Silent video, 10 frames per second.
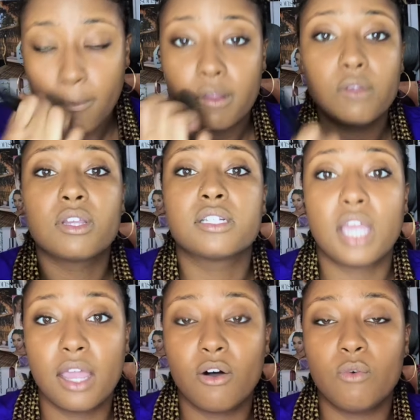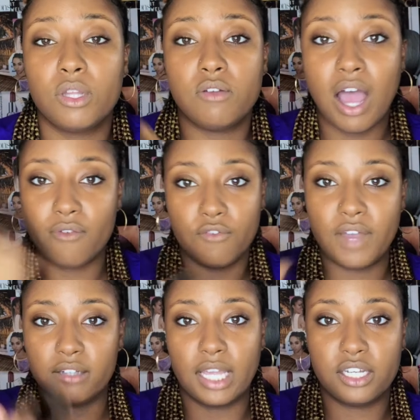you can tell when you have on
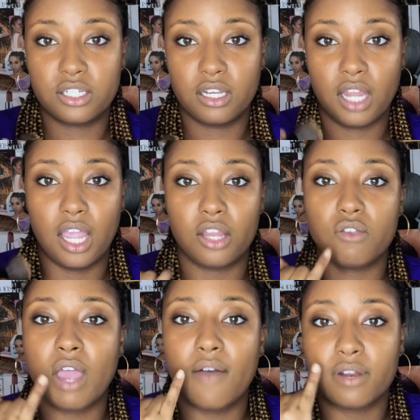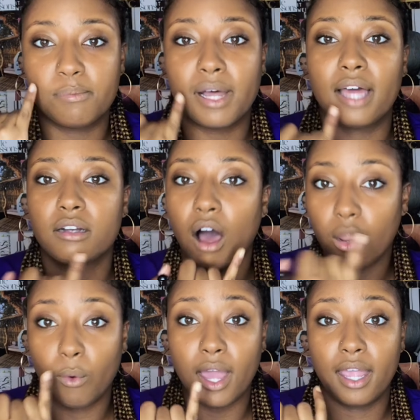foundation and you haven't applied it all
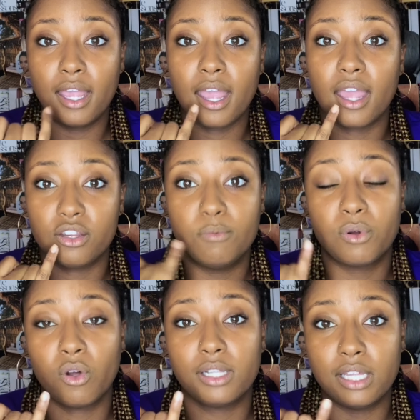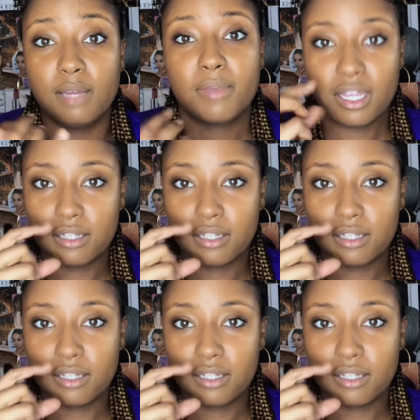the way and you put on lip,